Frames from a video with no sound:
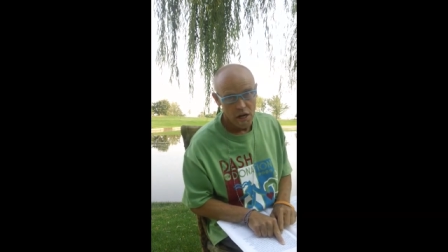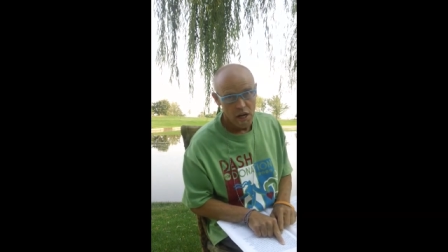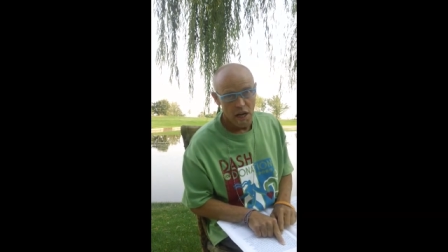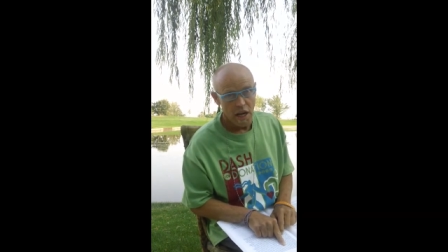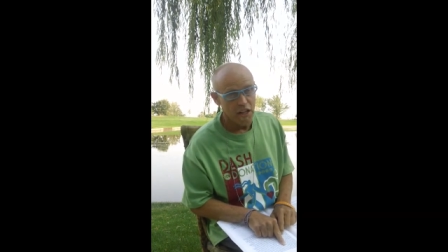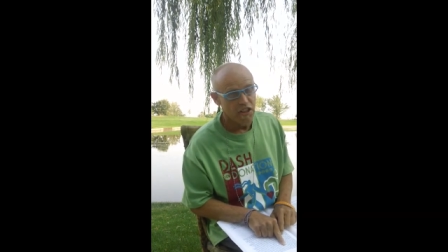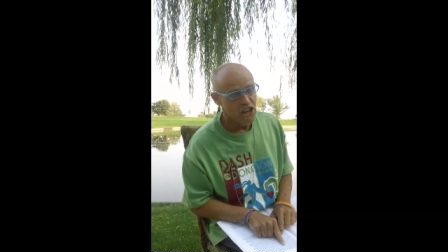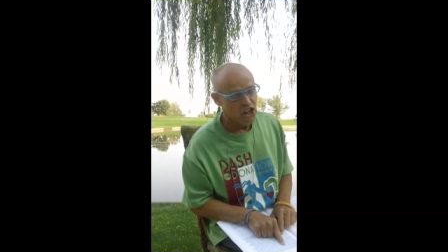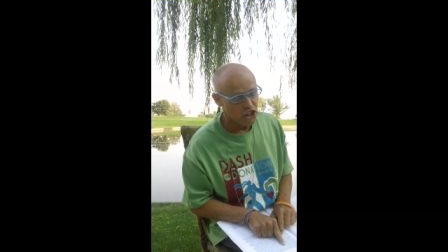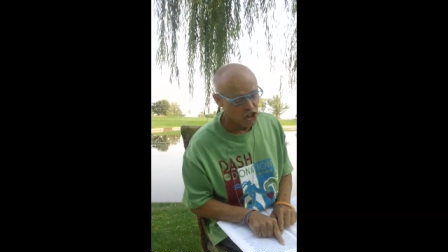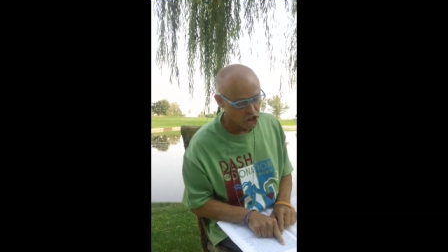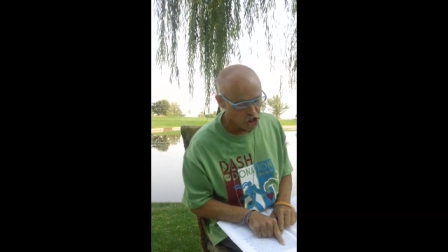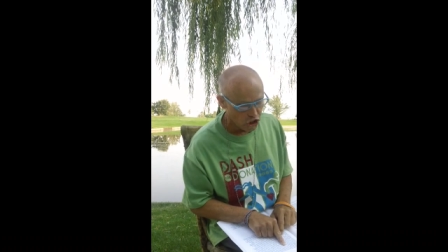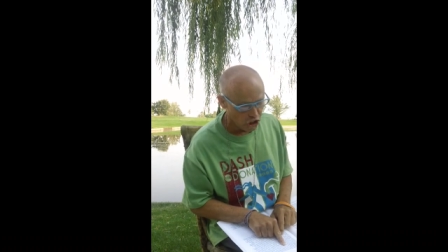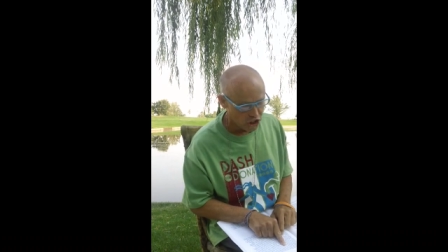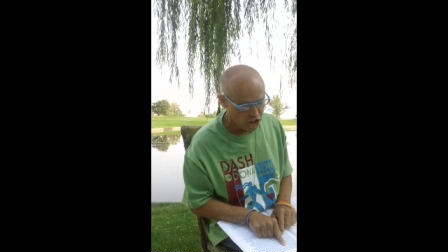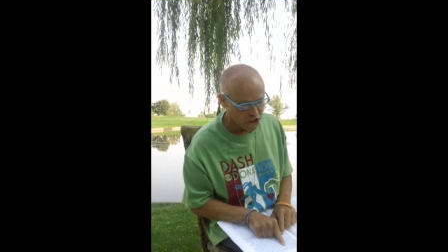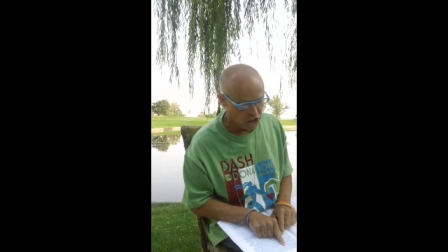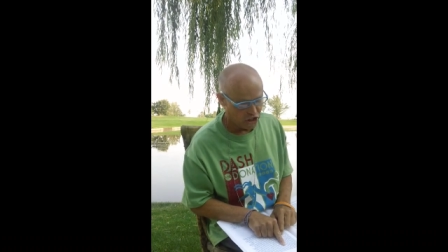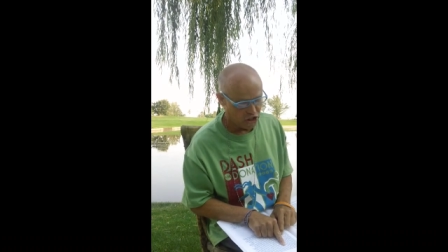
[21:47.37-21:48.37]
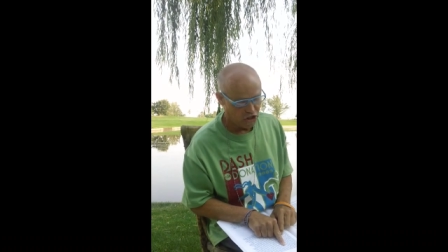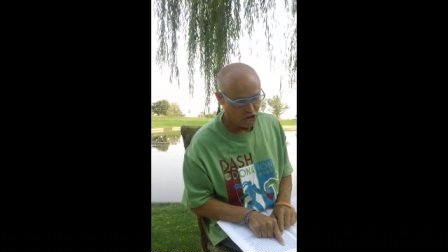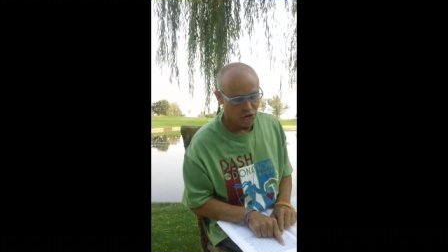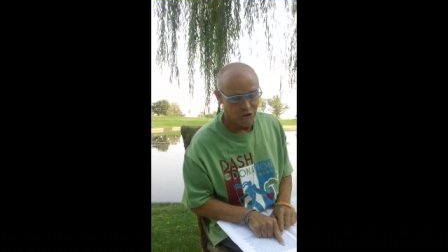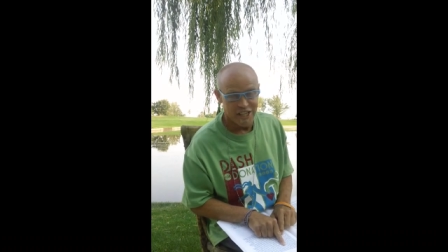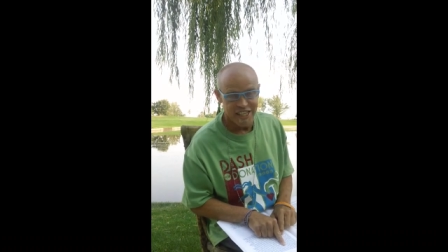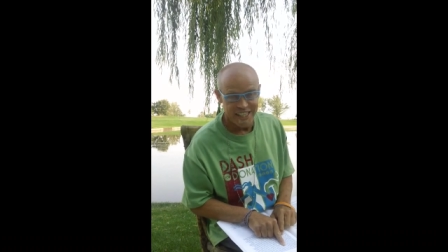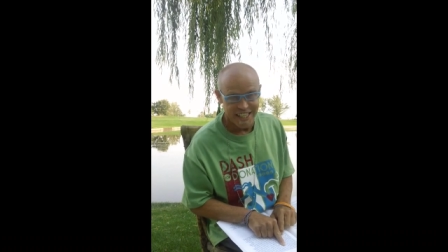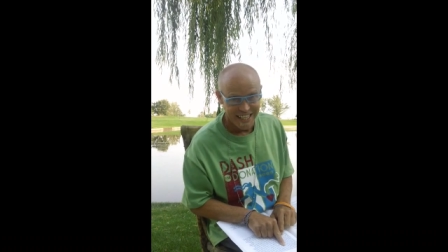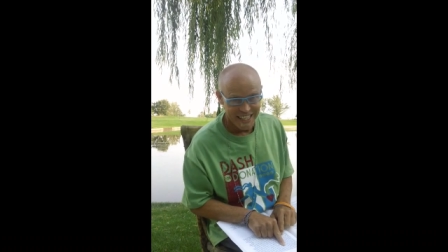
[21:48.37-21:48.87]
And the insurance
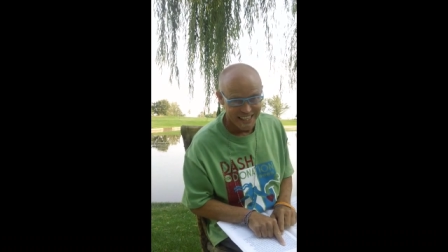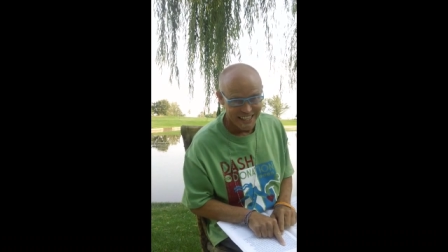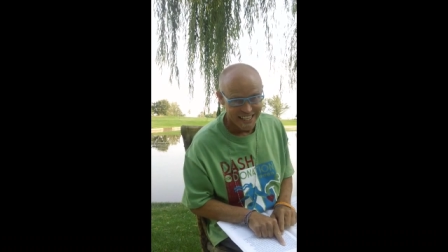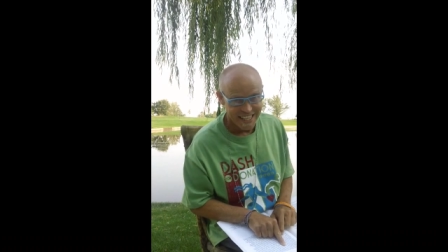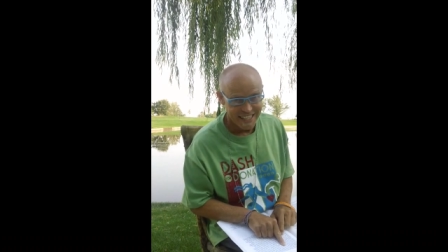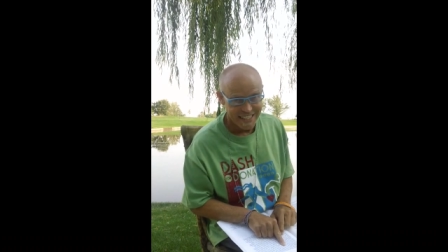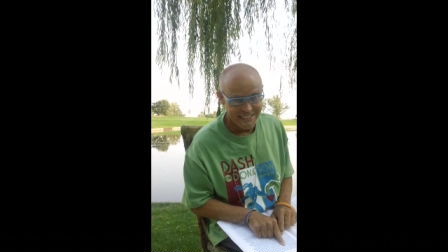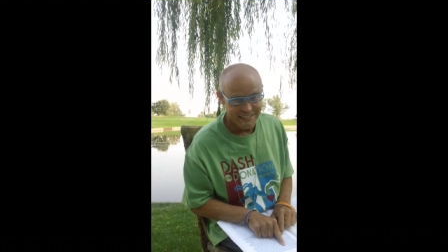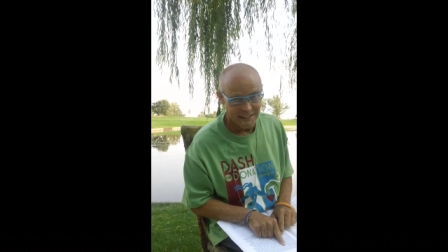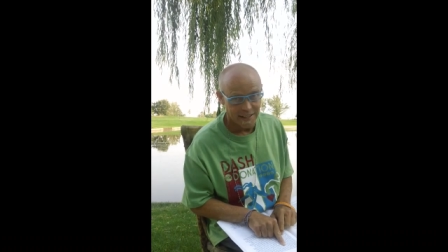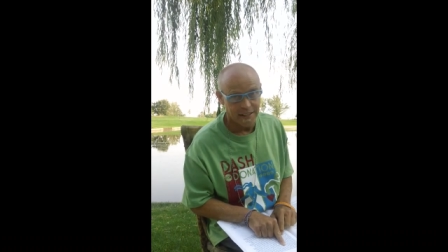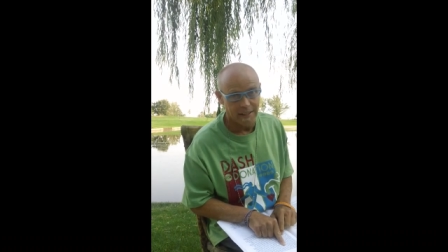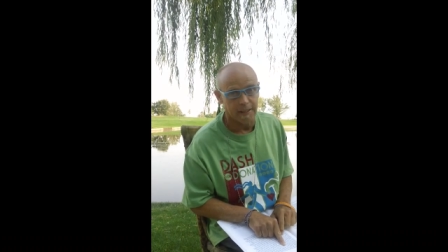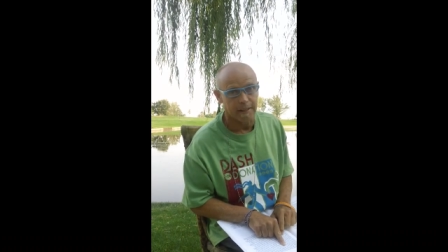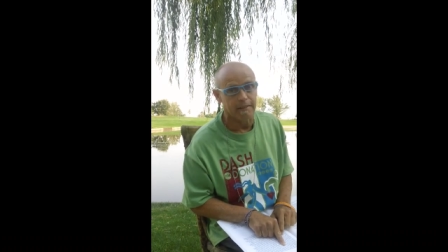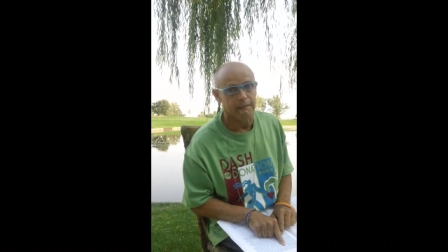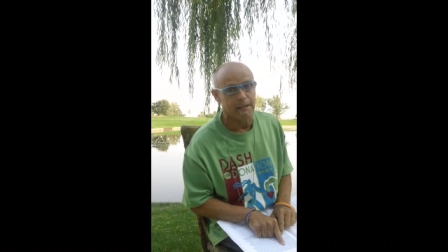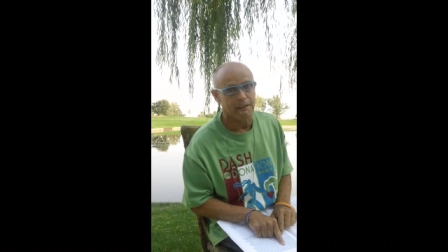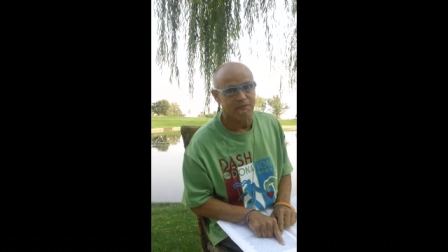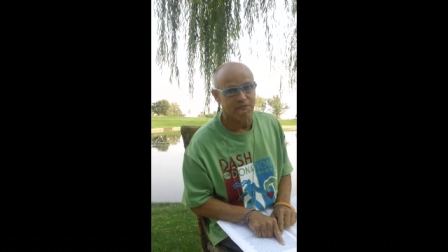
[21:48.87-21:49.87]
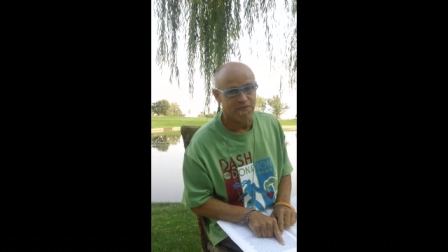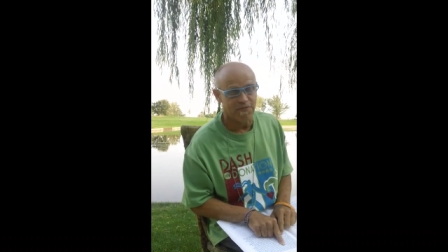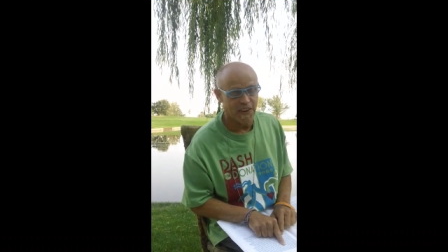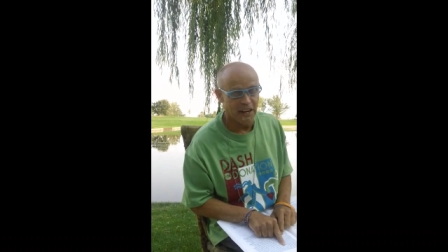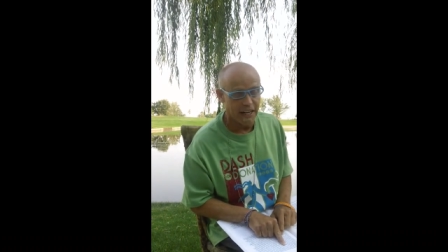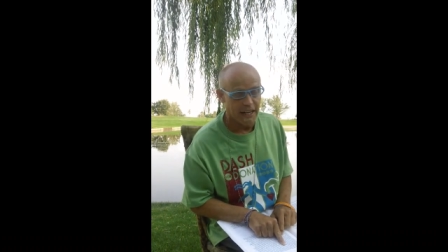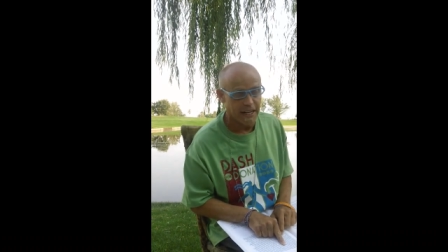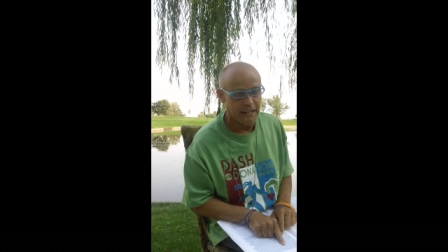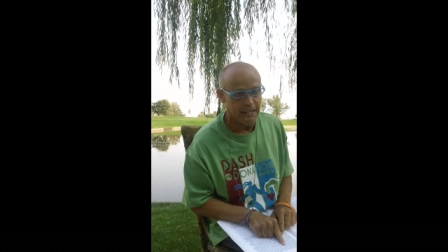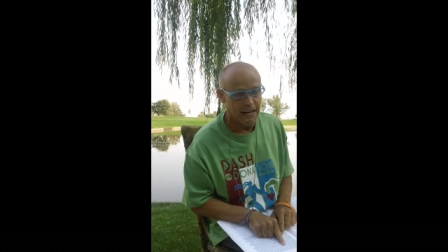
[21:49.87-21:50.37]
industry did this, including
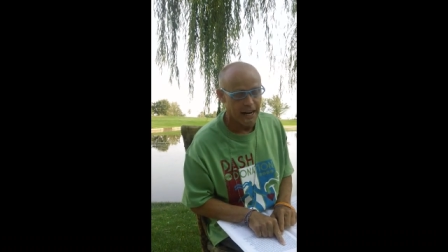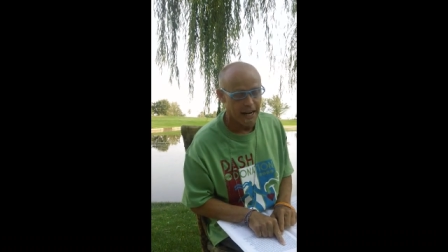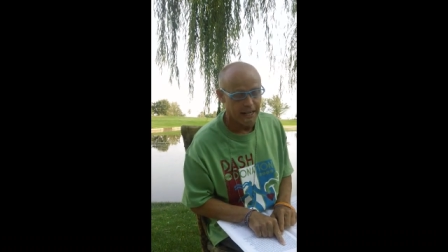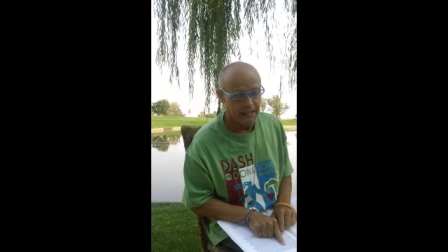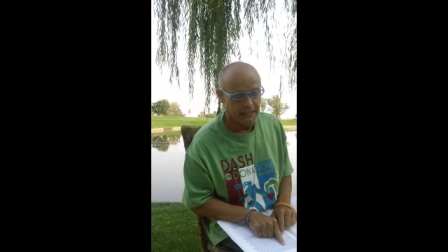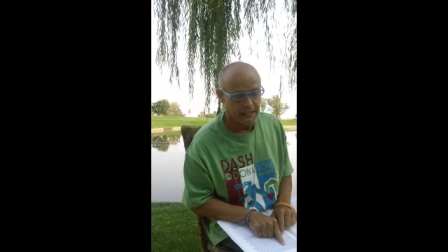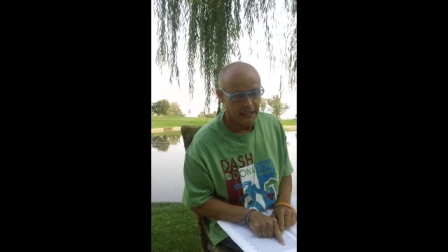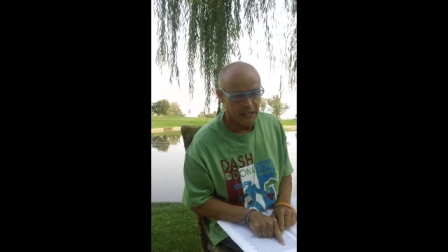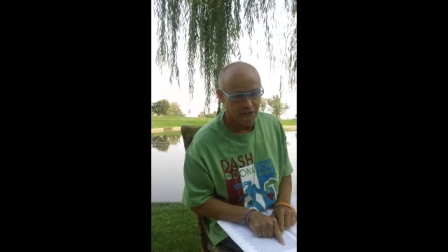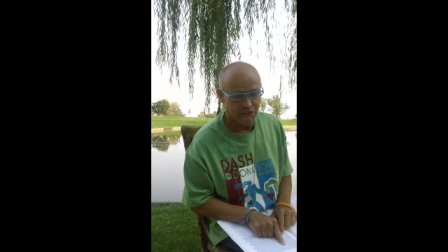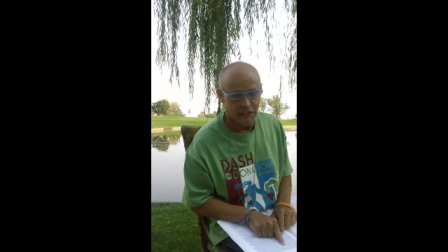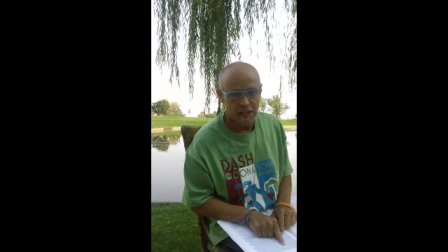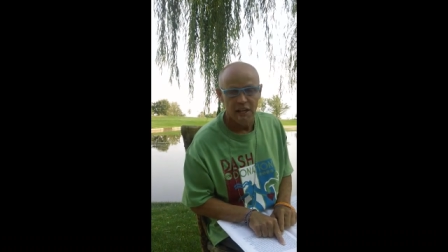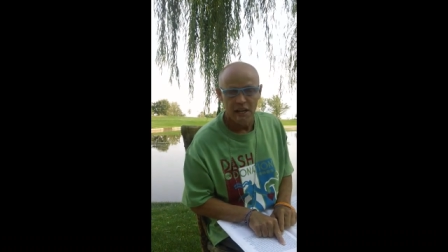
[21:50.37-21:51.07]
fucking nine eleven